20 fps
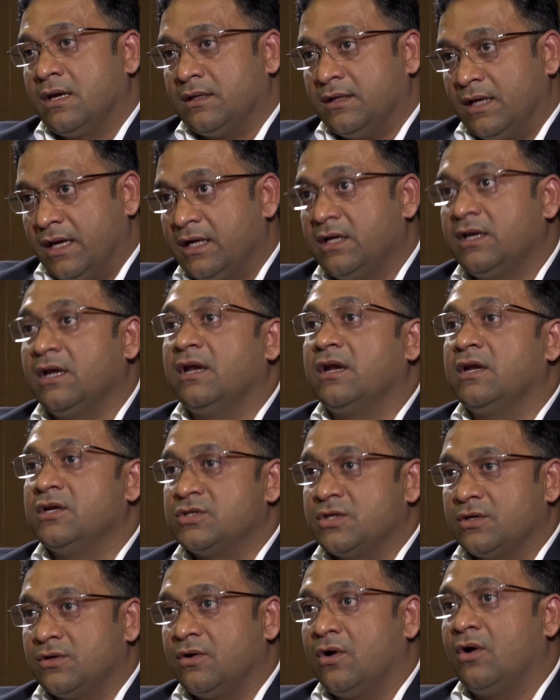the
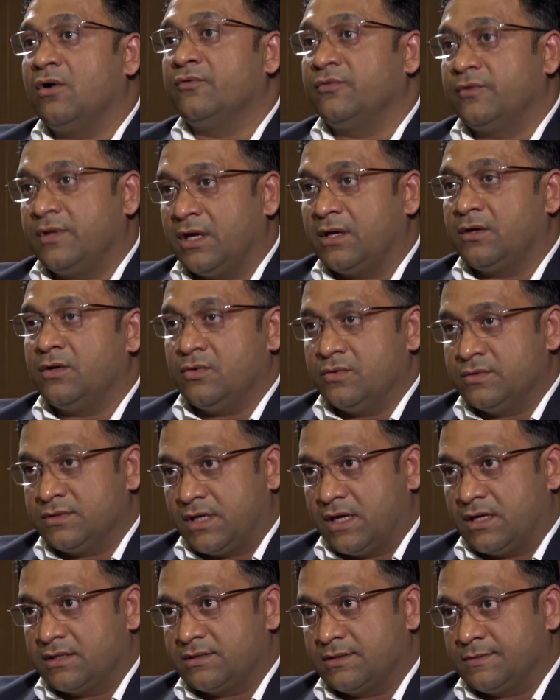integration of their use
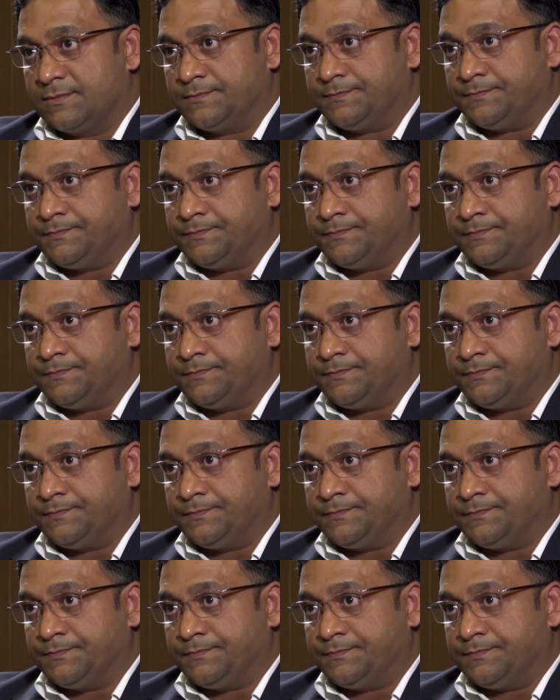case.